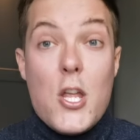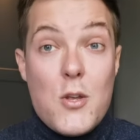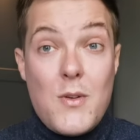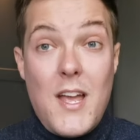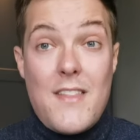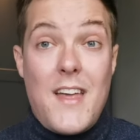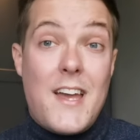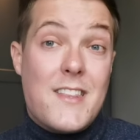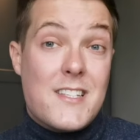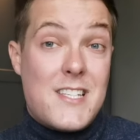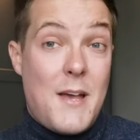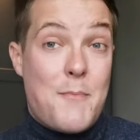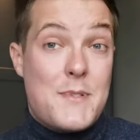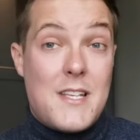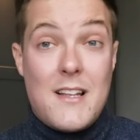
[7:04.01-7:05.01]
You get that in the
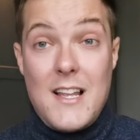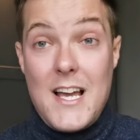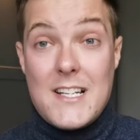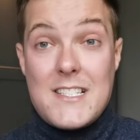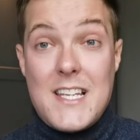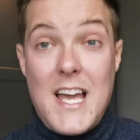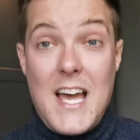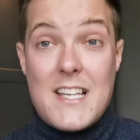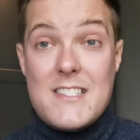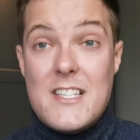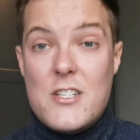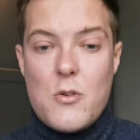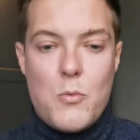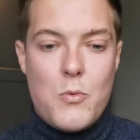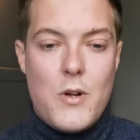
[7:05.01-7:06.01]
10% lactic
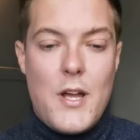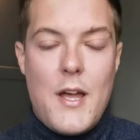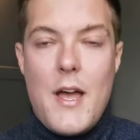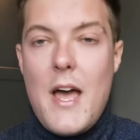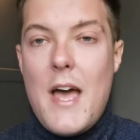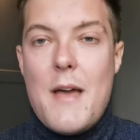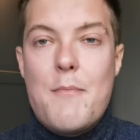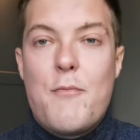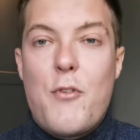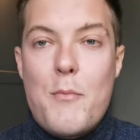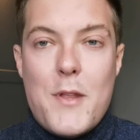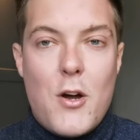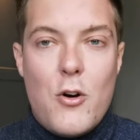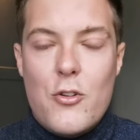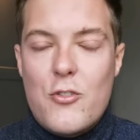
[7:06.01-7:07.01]
acid
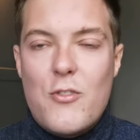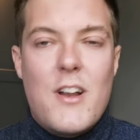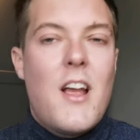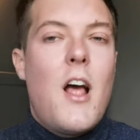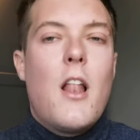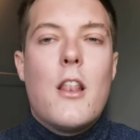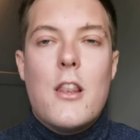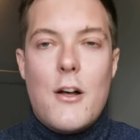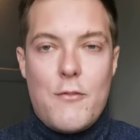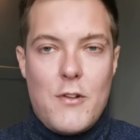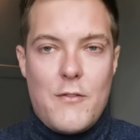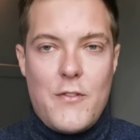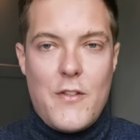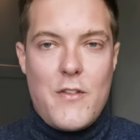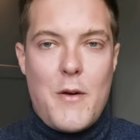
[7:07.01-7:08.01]
from The Ordinary.
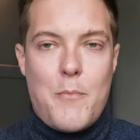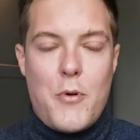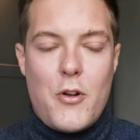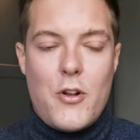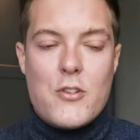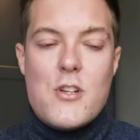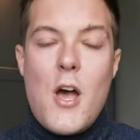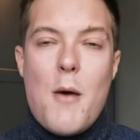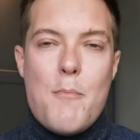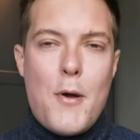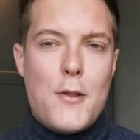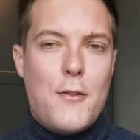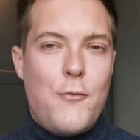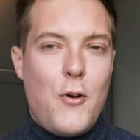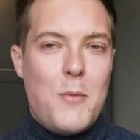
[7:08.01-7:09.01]
Love, love, love that product.
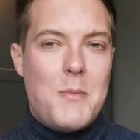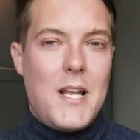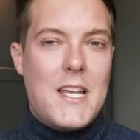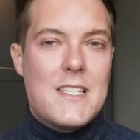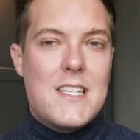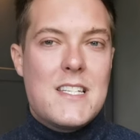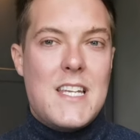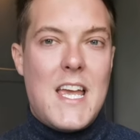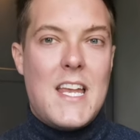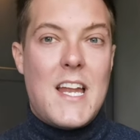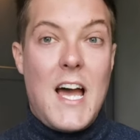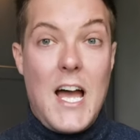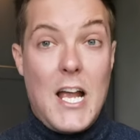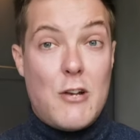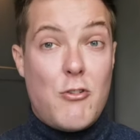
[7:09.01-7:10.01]
Both are formulated
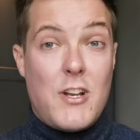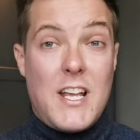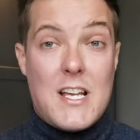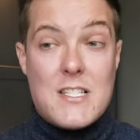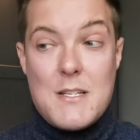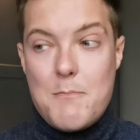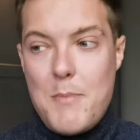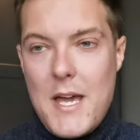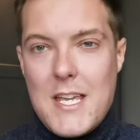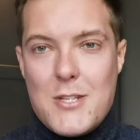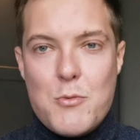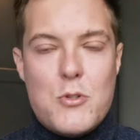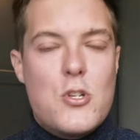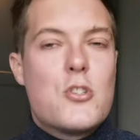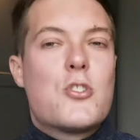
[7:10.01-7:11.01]
in a hyaluronic acid
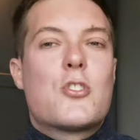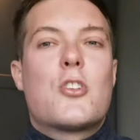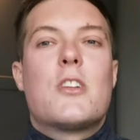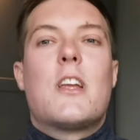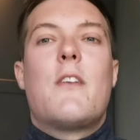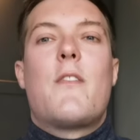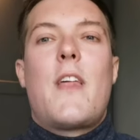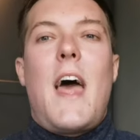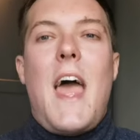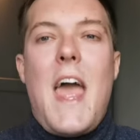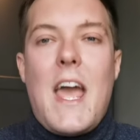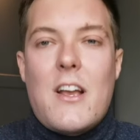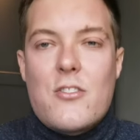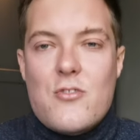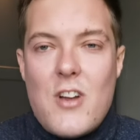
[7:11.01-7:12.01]
base, which is just going to give you that
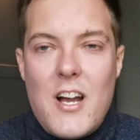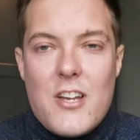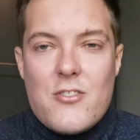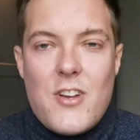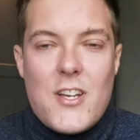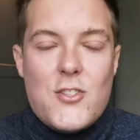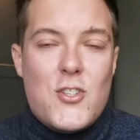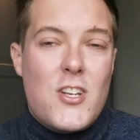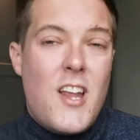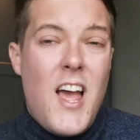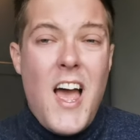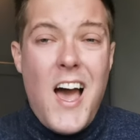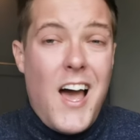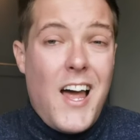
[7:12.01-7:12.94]
extra hydration.